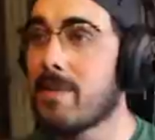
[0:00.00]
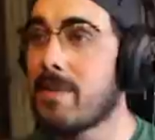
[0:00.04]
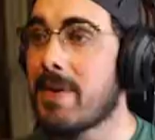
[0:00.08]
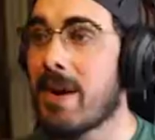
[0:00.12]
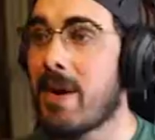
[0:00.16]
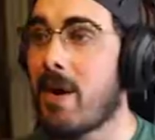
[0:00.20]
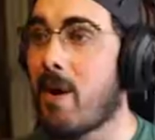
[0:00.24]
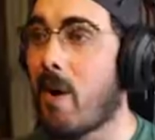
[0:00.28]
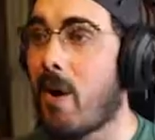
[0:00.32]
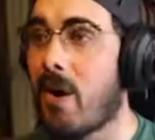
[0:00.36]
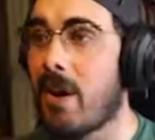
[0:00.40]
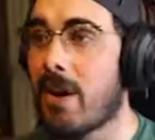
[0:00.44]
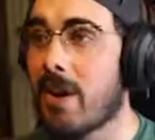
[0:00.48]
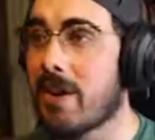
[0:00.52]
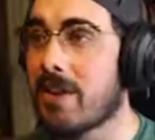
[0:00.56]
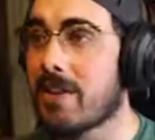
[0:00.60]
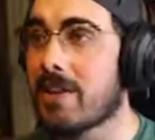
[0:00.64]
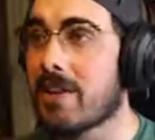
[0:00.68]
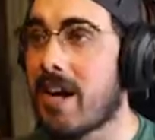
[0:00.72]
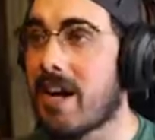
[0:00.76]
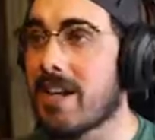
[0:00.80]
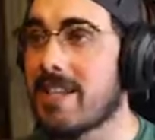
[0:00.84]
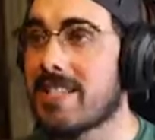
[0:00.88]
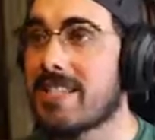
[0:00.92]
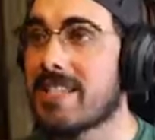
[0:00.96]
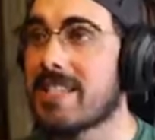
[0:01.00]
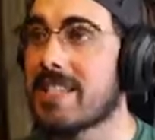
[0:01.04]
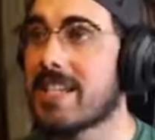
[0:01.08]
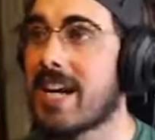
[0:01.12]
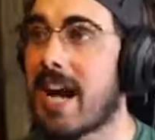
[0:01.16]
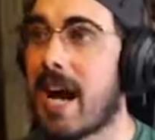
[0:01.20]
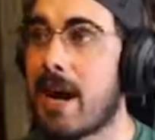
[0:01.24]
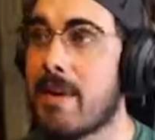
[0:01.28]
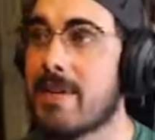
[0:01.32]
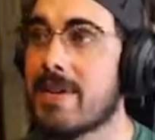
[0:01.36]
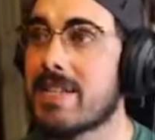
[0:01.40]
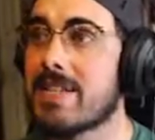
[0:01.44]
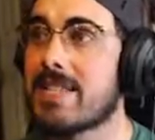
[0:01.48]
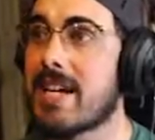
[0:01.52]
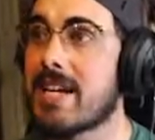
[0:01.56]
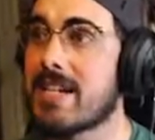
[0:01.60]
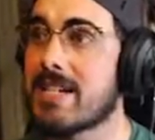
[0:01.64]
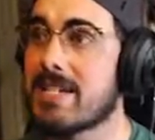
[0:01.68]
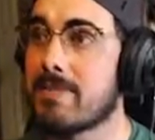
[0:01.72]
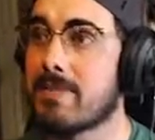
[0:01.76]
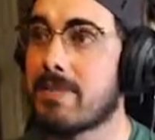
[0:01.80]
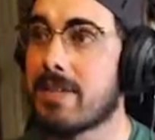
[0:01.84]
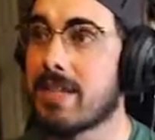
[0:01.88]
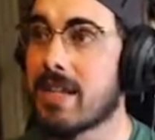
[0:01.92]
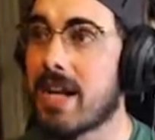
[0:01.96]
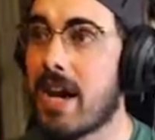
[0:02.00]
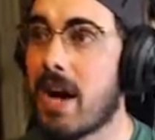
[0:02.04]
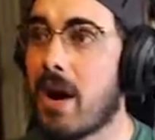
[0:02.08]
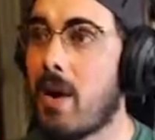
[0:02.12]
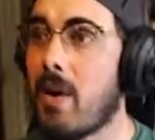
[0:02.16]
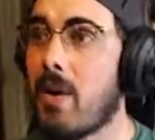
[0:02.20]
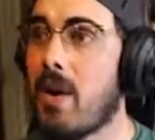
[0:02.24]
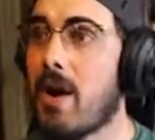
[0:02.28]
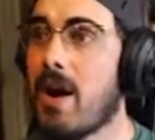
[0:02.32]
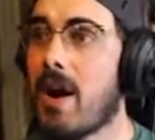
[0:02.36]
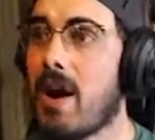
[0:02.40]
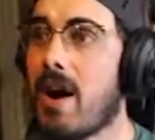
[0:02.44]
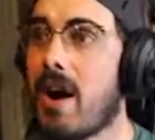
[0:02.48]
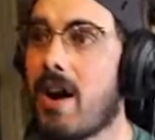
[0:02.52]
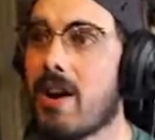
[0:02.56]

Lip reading: Let me know all your thoughts in the comment section below.